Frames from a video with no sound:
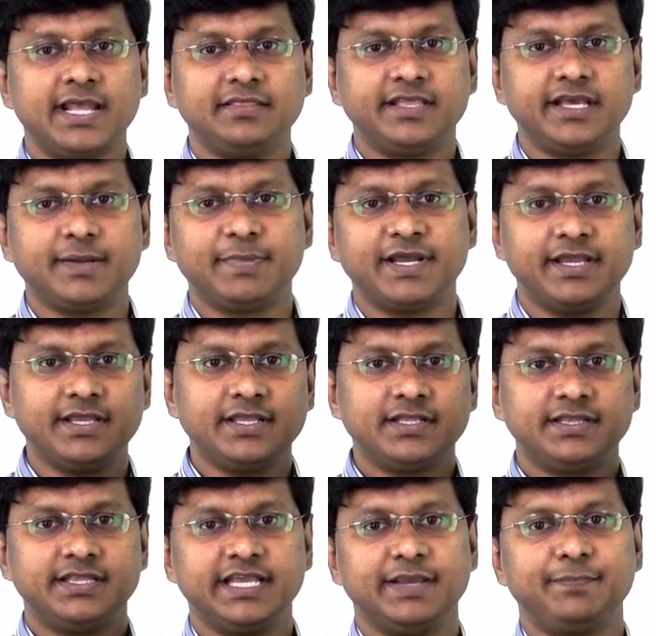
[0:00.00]
and thereby
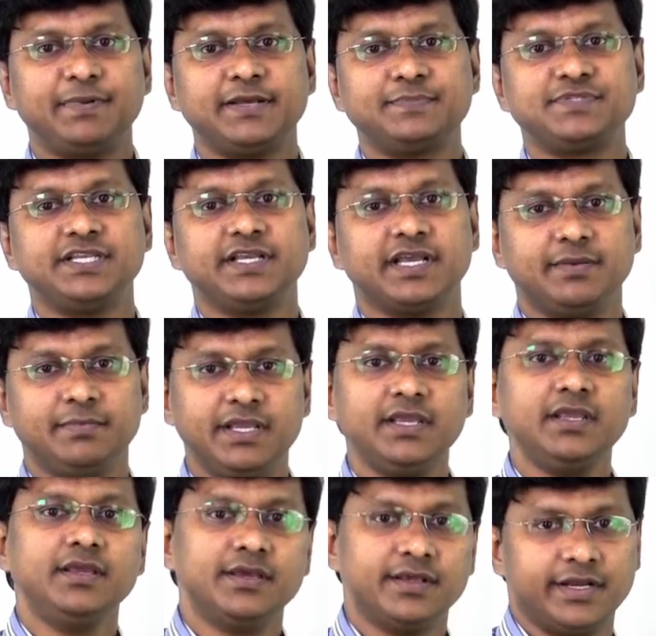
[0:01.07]
the epilepsy can
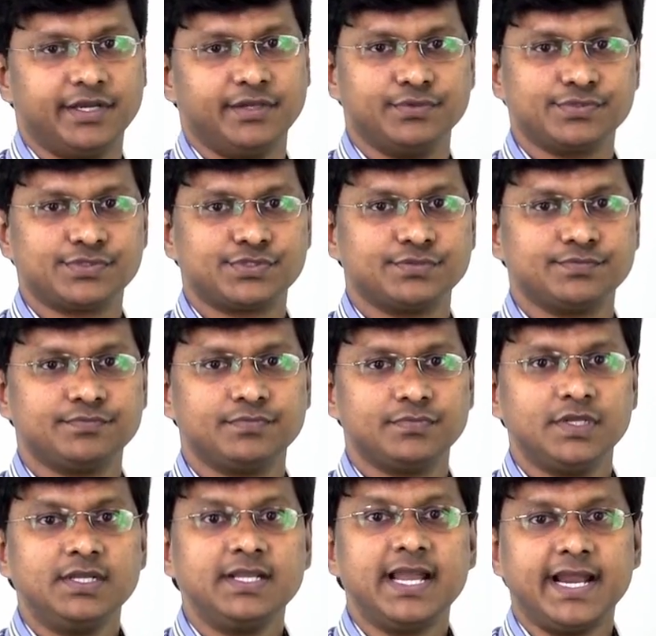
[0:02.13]
be reduced.
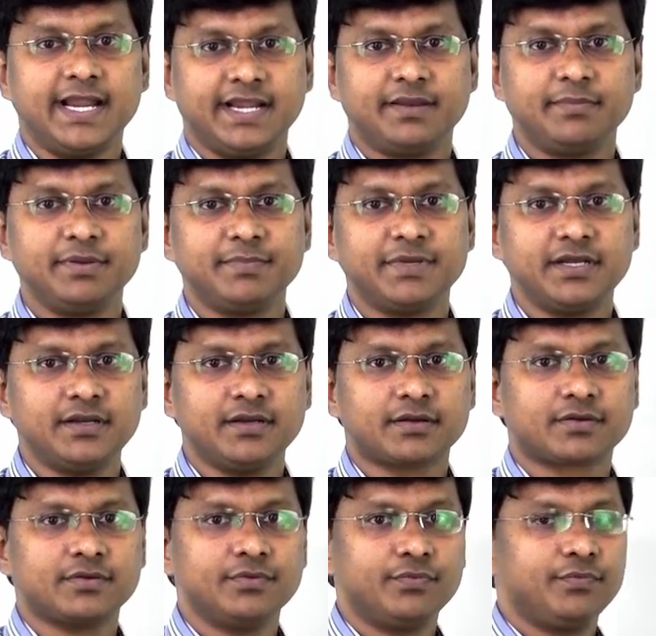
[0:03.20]
And remember,
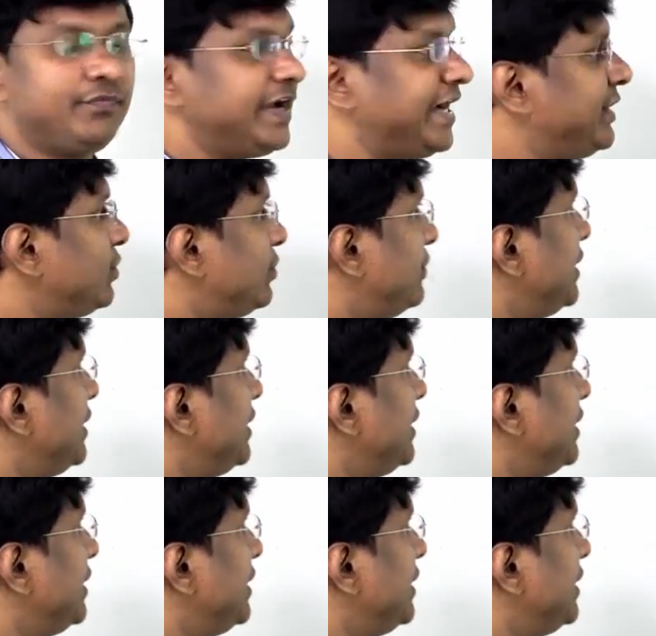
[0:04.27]
where do